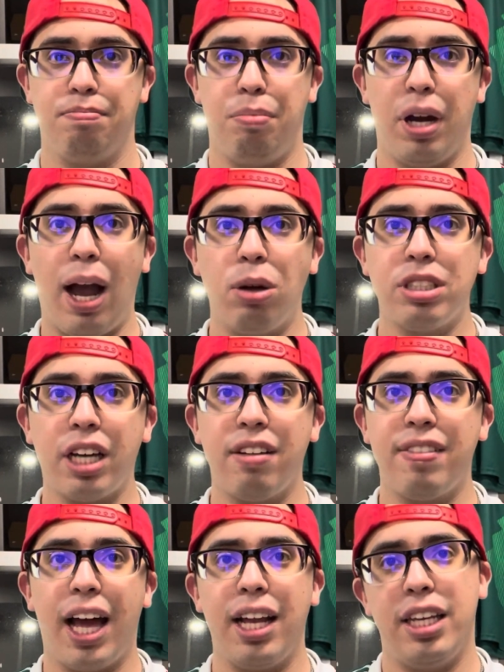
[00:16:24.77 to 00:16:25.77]
But outside of
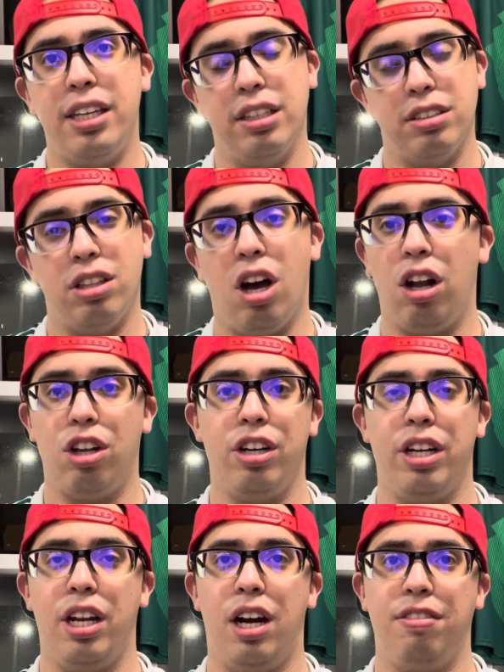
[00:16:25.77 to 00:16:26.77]
that, he is not good
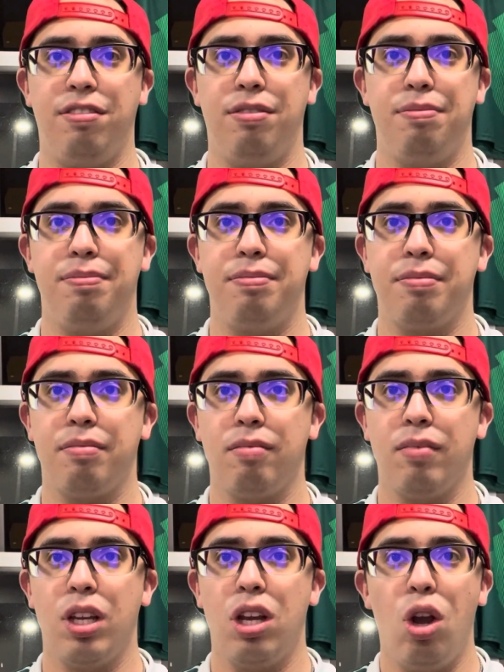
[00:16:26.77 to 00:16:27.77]
enough.
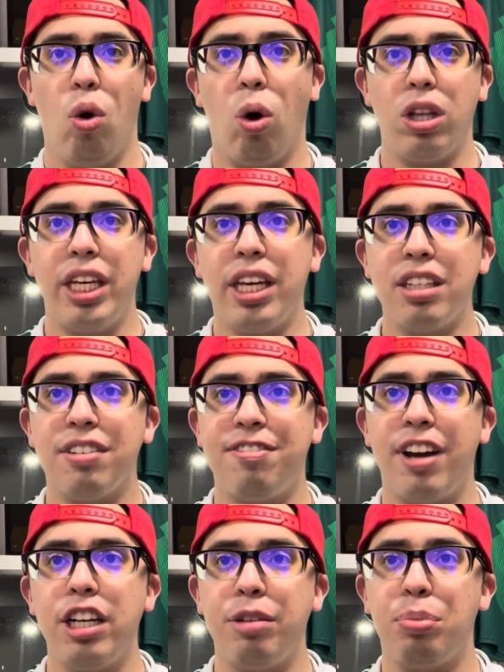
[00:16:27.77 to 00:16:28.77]
While he can
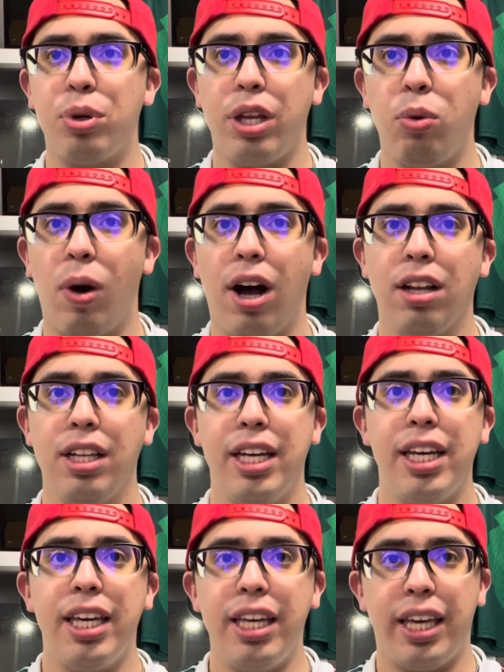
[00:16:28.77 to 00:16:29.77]
defend pretty well,
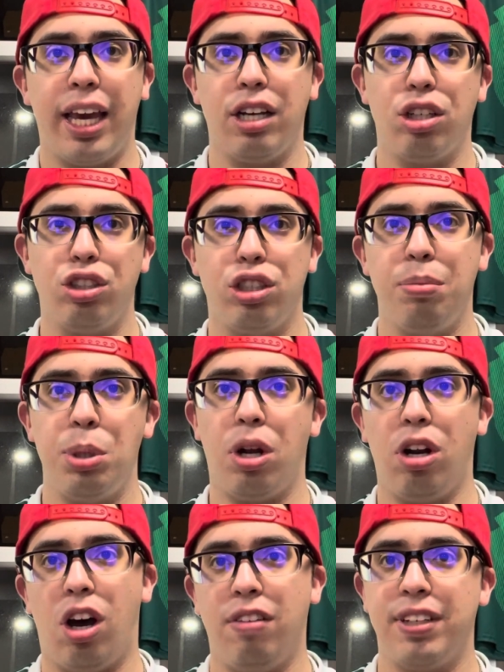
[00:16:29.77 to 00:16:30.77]
he can't contribute
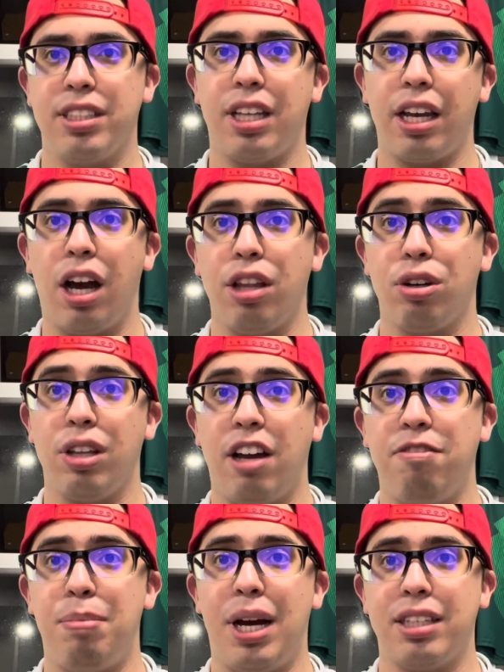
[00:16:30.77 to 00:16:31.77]
on offense like other
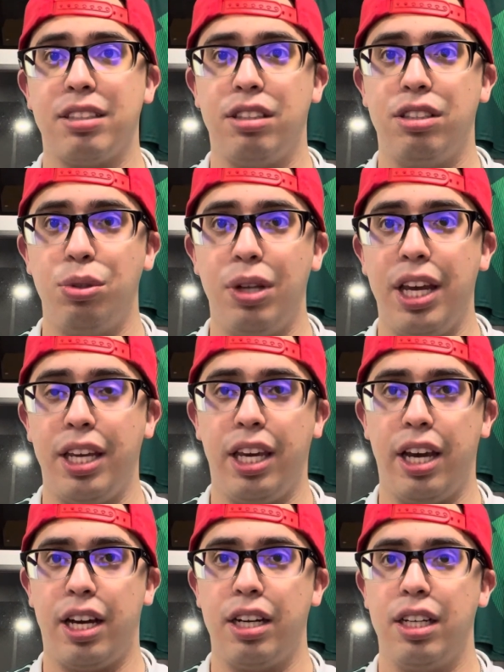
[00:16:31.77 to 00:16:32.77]
left backs today
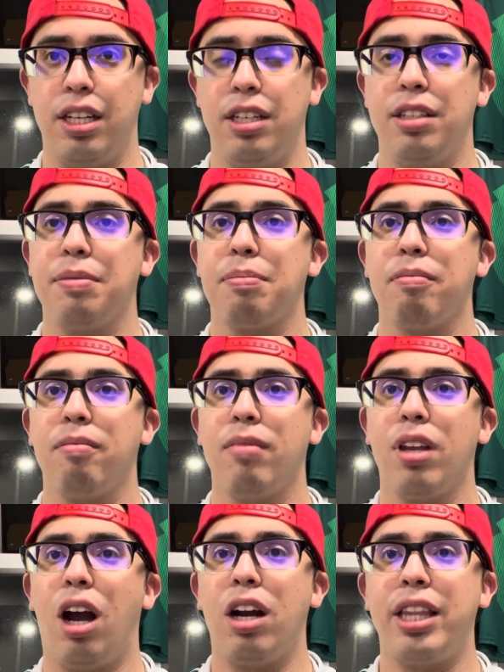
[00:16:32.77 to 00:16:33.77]
can.
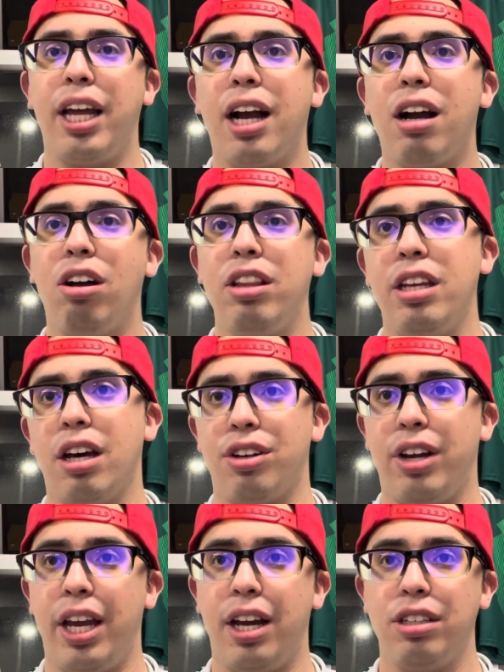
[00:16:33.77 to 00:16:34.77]
Arteaga, on the other
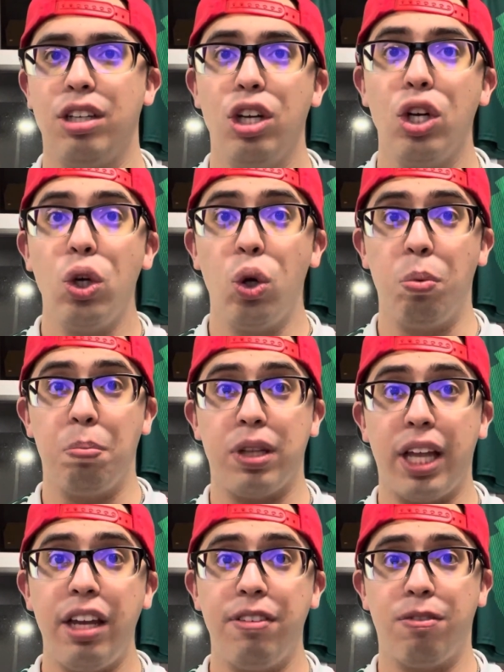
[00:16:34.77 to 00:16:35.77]
hand, who
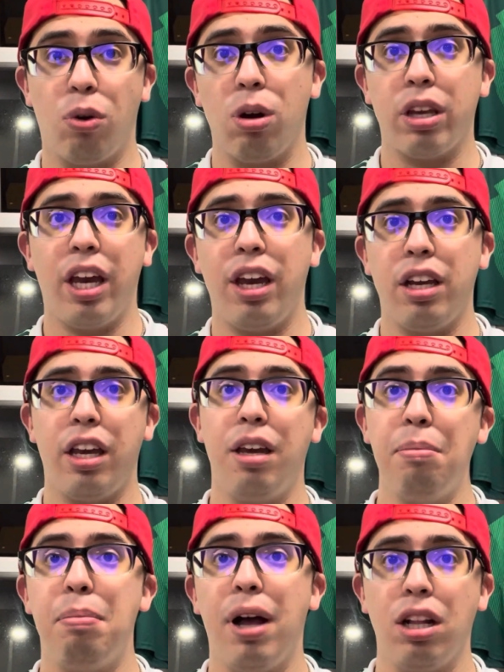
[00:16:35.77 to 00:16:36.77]
played for Genk
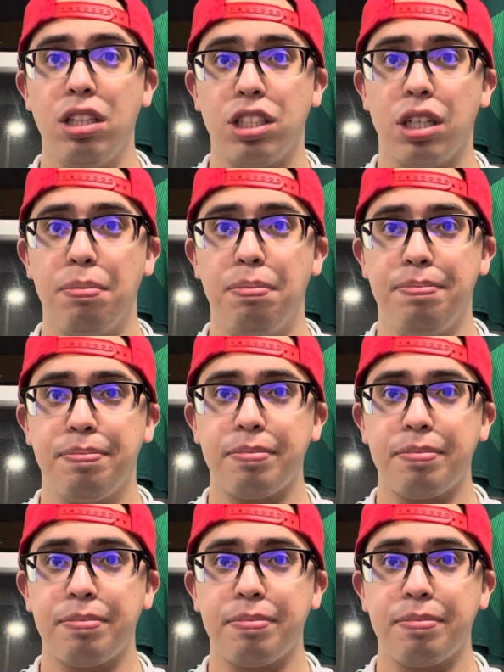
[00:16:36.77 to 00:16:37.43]
in Belgium